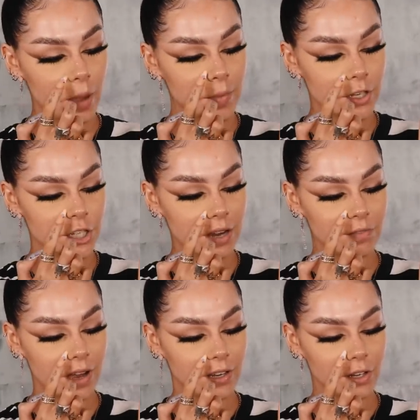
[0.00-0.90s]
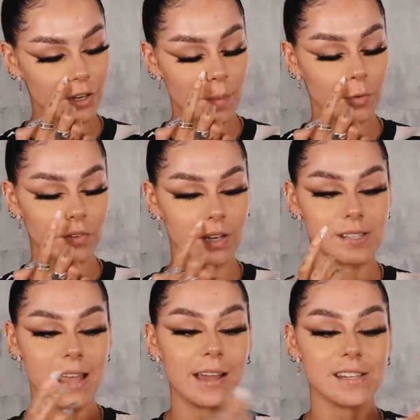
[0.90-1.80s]
I'm in the shade I'm not even gonna
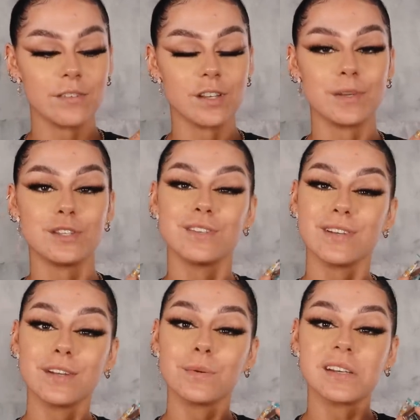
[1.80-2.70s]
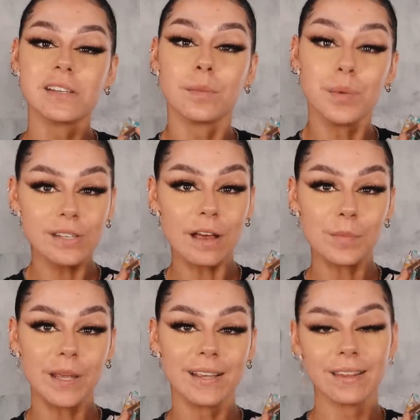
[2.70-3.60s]
say it, because every time I say it, you guys take the piss out of
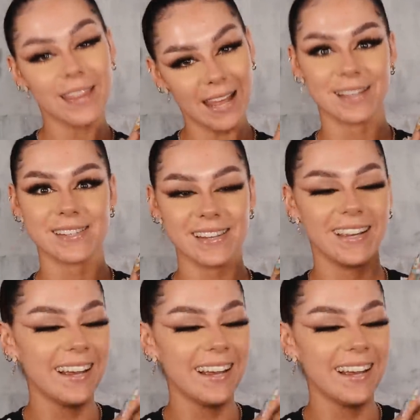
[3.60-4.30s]
me. Thanks.